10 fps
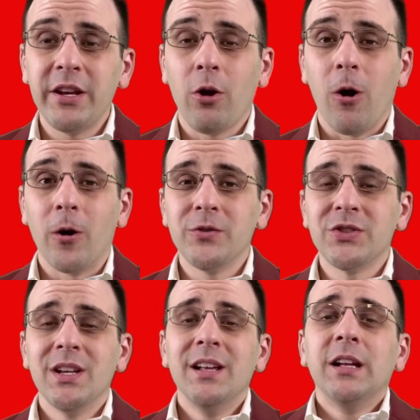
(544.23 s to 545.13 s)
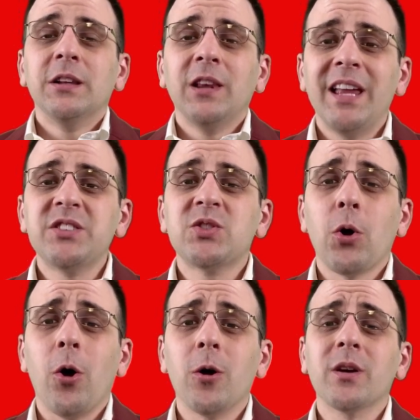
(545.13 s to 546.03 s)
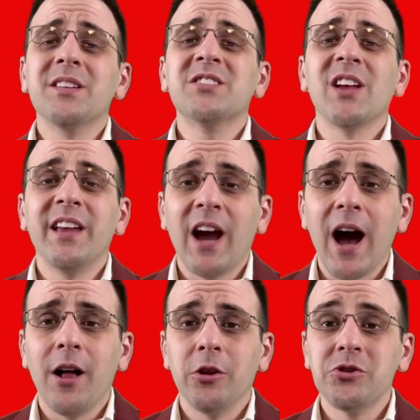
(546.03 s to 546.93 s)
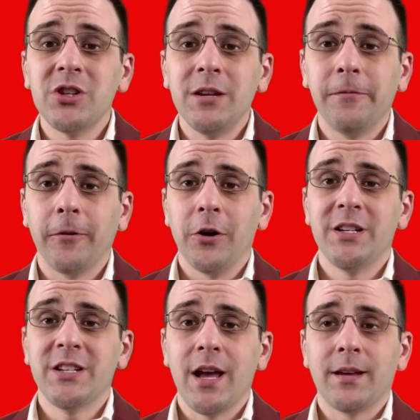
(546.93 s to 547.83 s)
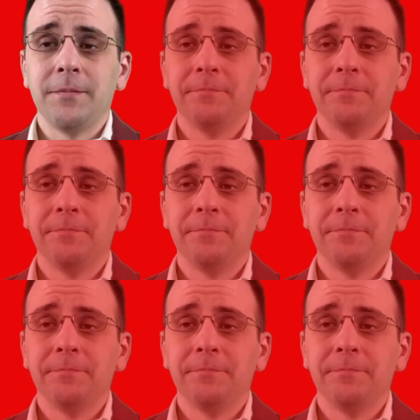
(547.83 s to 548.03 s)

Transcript: cards, let's talk psychology for a second.